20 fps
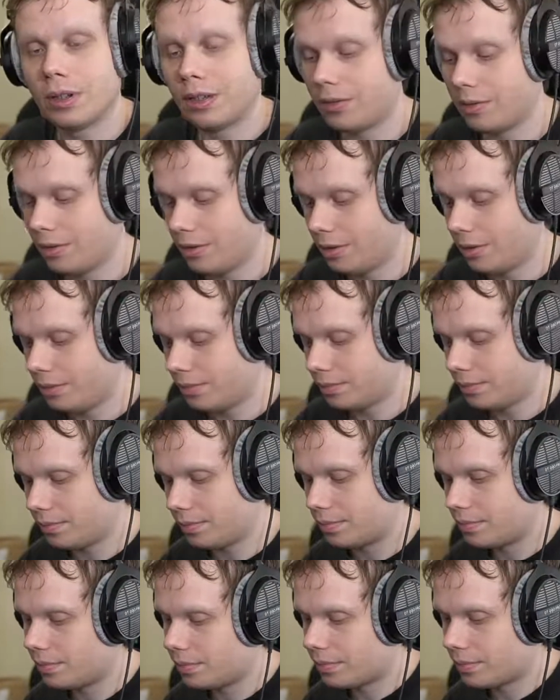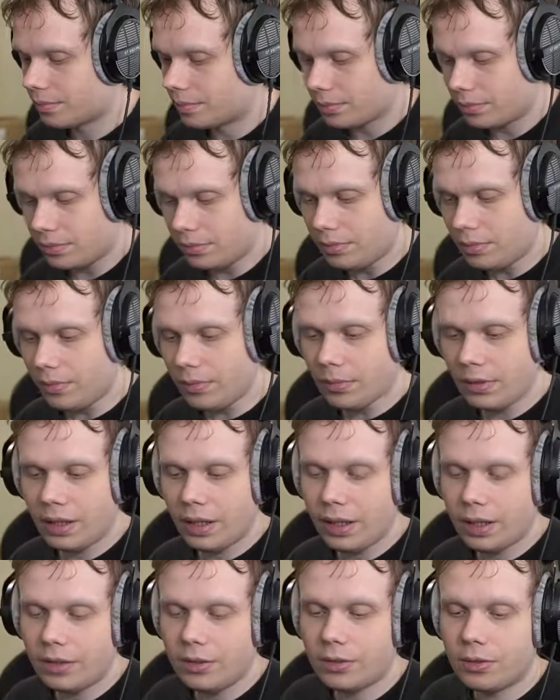I don't know.
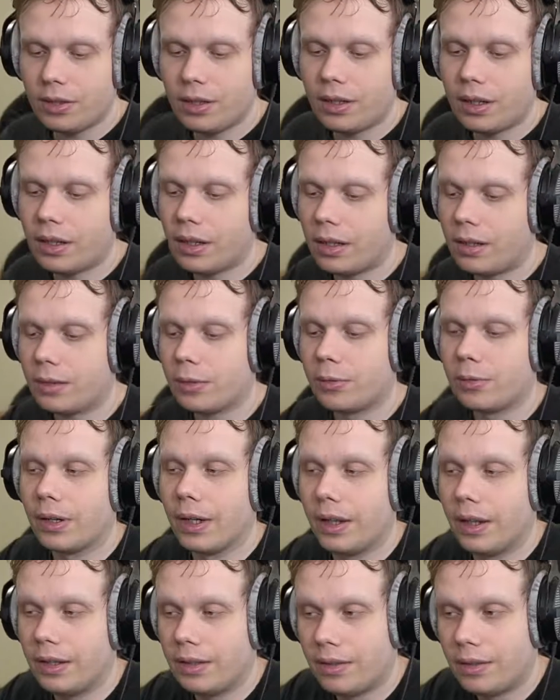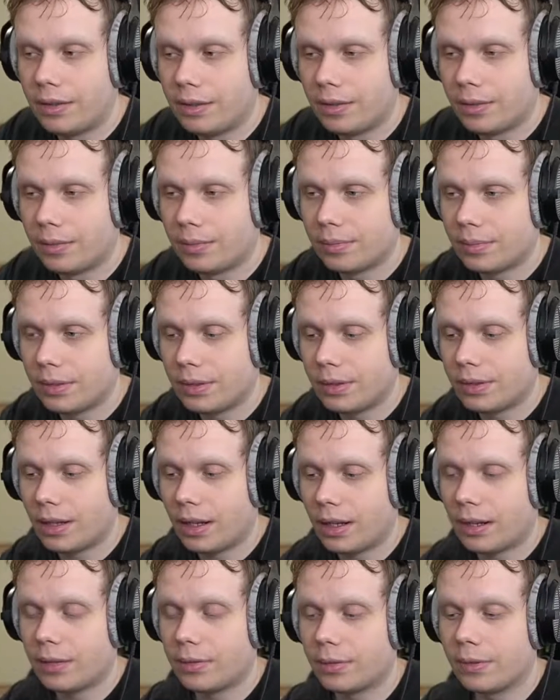Okay, so then I got the reds, the
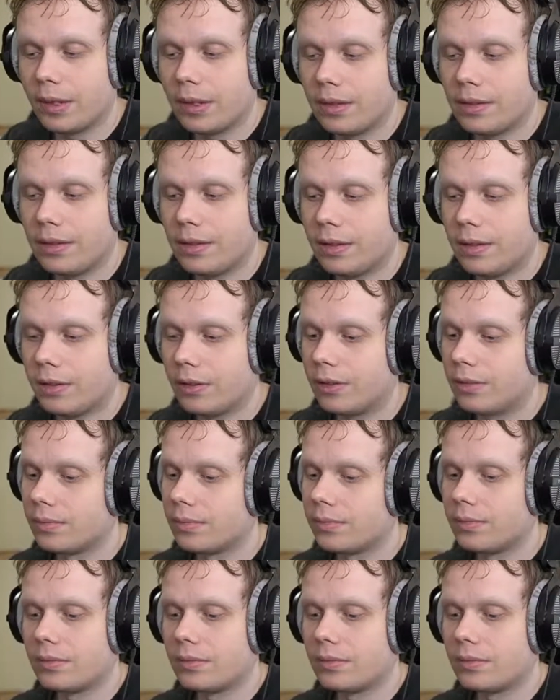silent reds here.